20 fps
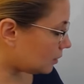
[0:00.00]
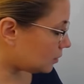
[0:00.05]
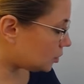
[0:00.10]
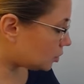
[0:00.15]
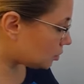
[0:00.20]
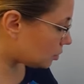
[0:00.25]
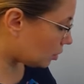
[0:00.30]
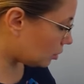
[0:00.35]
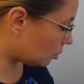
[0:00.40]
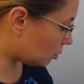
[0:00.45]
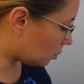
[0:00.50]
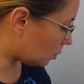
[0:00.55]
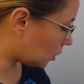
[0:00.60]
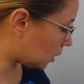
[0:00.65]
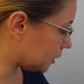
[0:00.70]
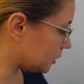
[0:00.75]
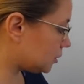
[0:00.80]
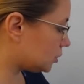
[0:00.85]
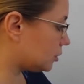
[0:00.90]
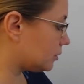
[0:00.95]
To go
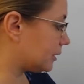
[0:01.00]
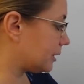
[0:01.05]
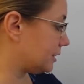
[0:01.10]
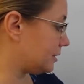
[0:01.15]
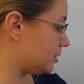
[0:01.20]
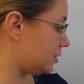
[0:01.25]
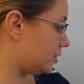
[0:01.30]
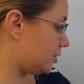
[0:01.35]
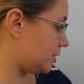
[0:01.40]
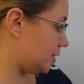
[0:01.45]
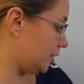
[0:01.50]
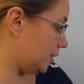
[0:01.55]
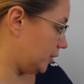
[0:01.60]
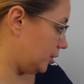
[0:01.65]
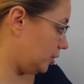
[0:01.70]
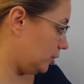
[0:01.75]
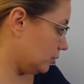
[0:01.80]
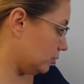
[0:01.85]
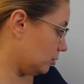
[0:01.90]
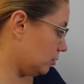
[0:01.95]
on, to
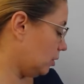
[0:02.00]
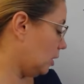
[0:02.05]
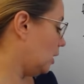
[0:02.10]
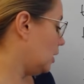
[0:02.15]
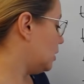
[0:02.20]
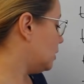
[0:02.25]
continue.